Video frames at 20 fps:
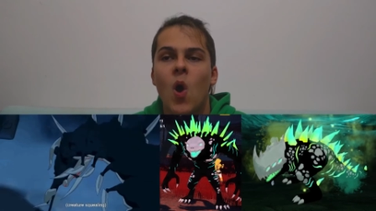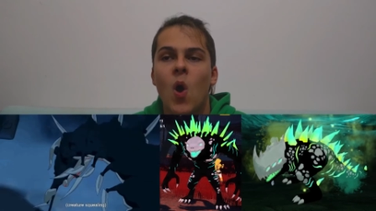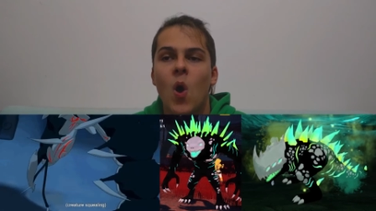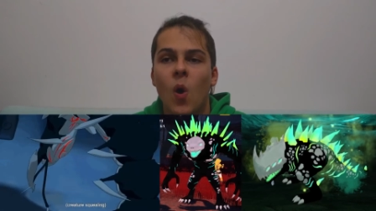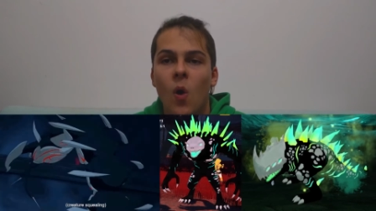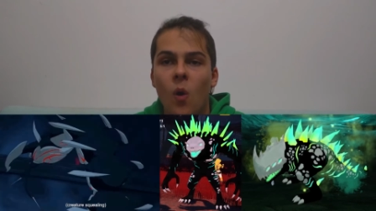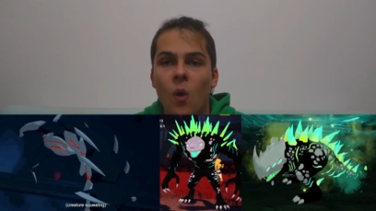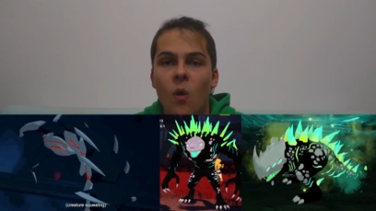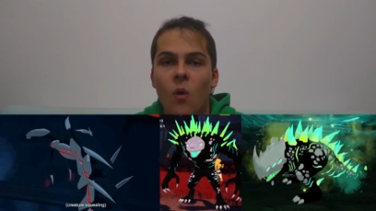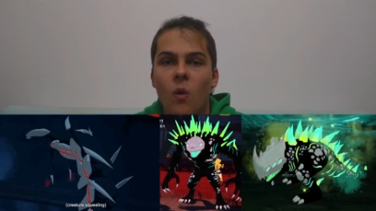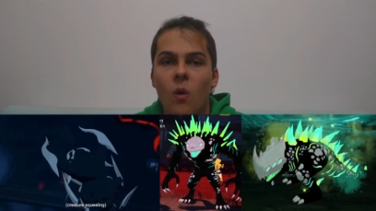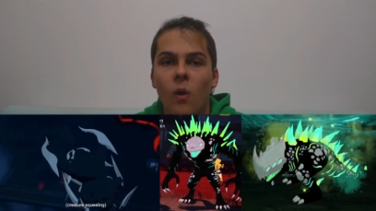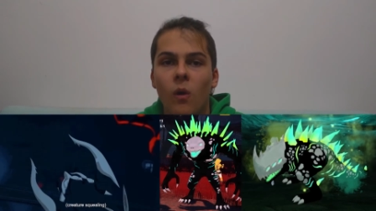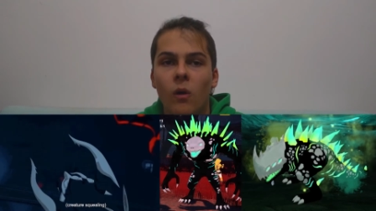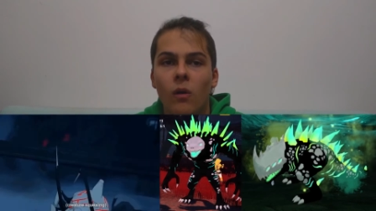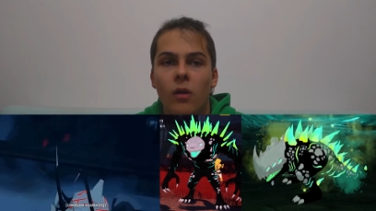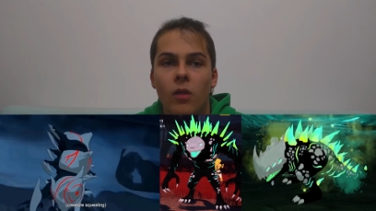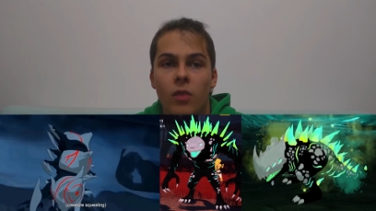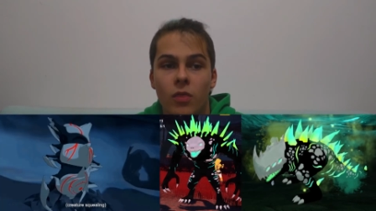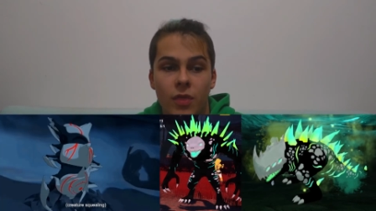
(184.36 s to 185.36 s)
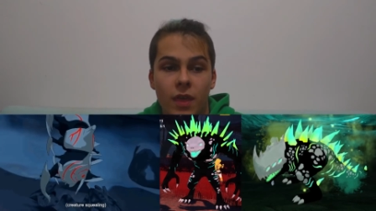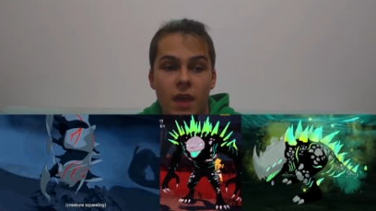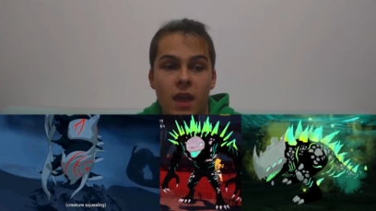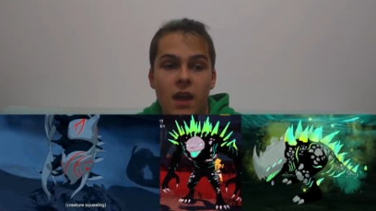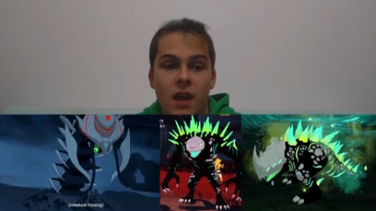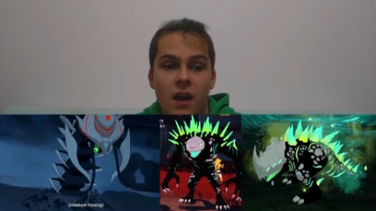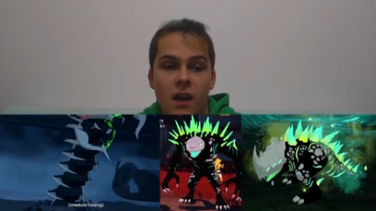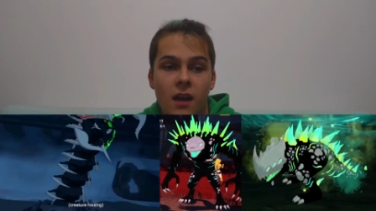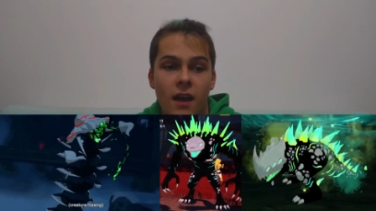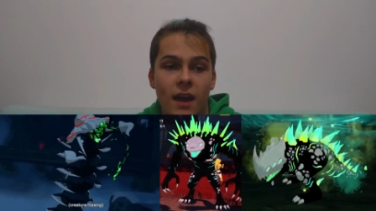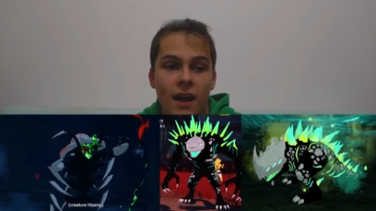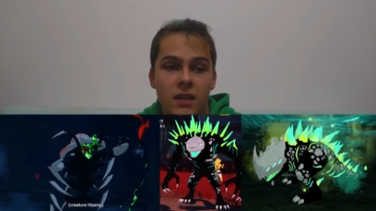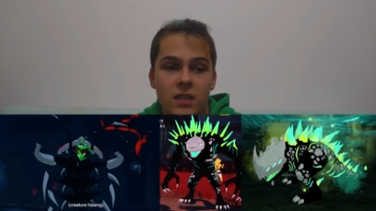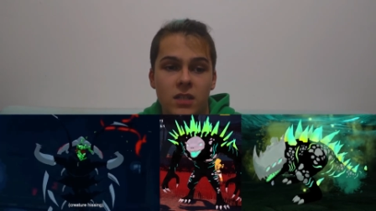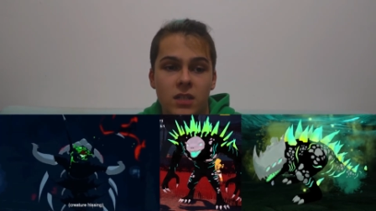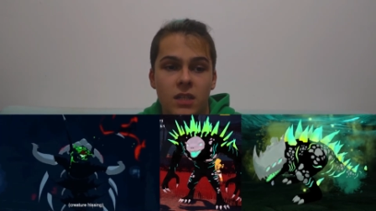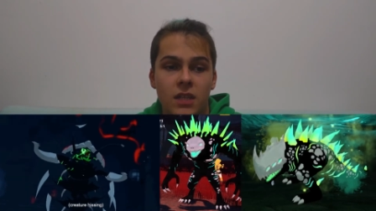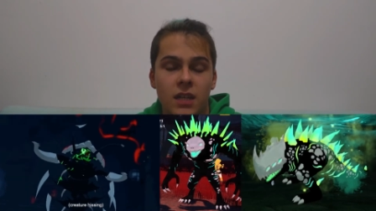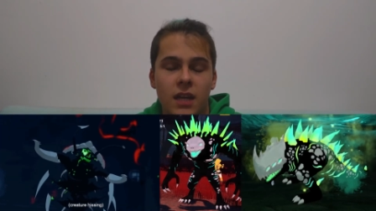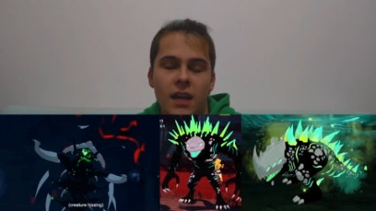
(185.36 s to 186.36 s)
or they are
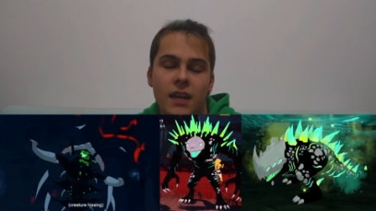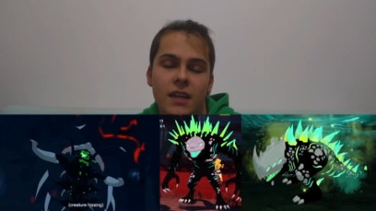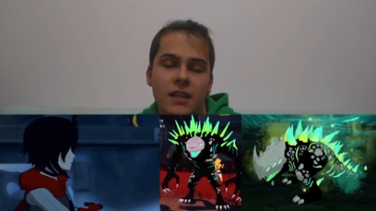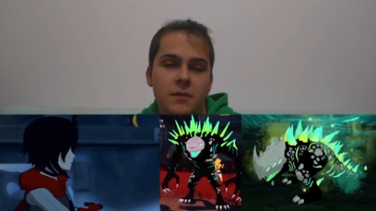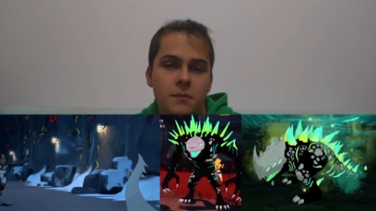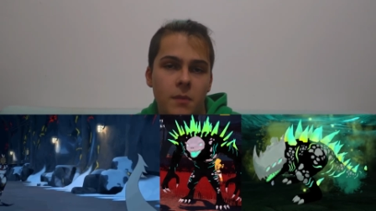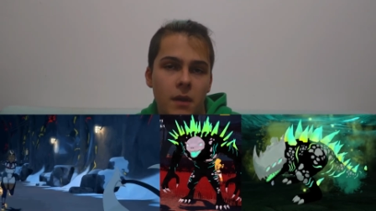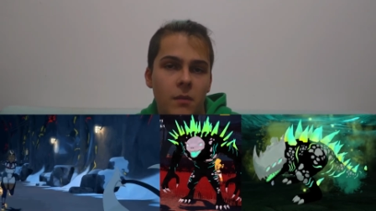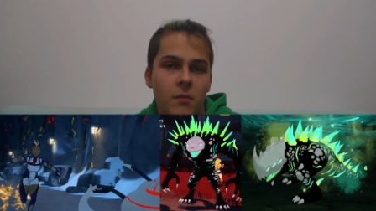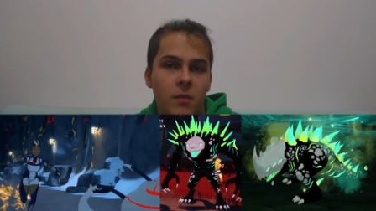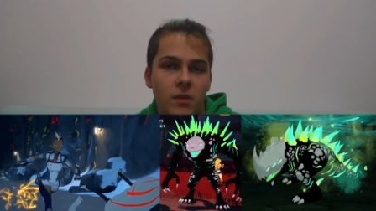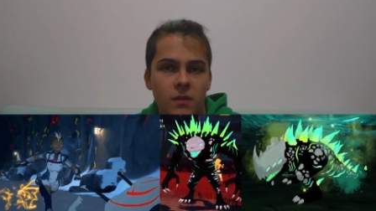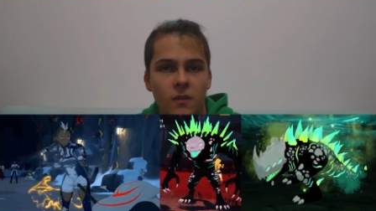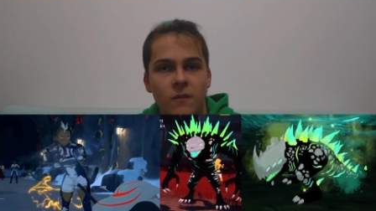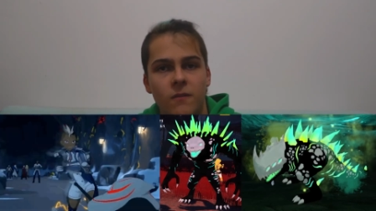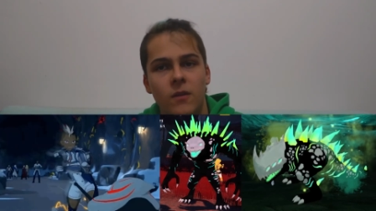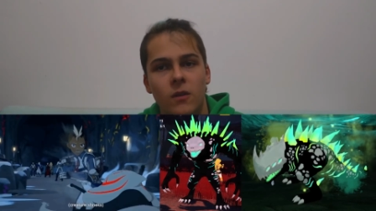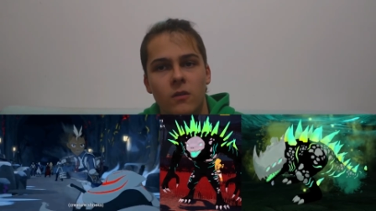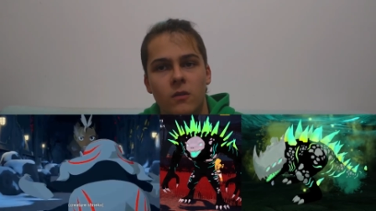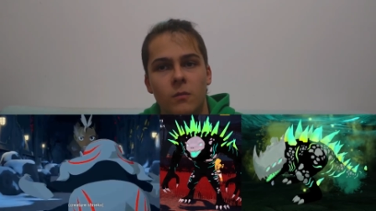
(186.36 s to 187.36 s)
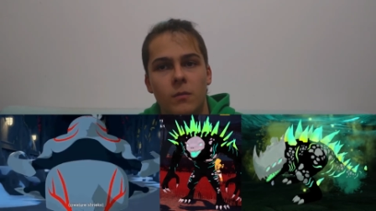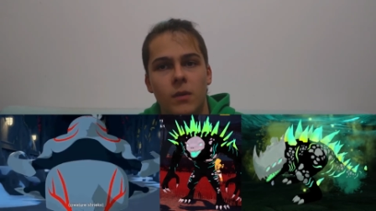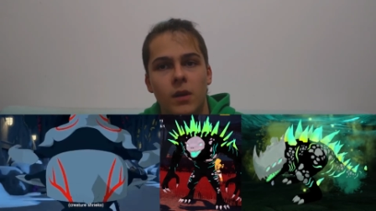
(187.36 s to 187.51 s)
actually an experiment of Dr.